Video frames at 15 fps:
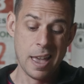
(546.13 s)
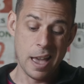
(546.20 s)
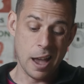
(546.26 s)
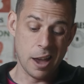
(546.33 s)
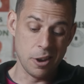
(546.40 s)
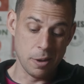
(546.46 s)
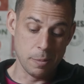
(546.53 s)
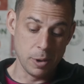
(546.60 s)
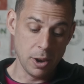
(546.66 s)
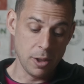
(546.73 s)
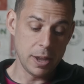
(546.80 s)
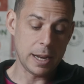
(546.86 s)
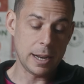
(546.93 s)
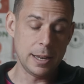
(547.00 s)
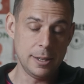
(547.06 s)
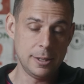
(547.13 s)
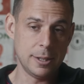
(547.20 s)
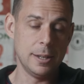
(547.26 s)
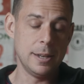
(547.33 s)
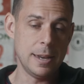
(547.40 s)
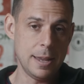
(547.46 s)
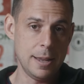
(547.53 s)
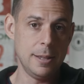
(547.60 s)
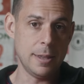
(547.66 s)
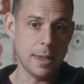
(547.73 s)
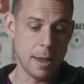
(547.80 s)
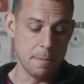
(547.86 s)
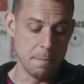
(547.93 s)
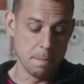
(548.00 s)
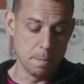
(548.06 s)
and I'm likely to need
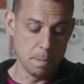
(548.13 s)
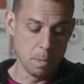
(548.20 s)
them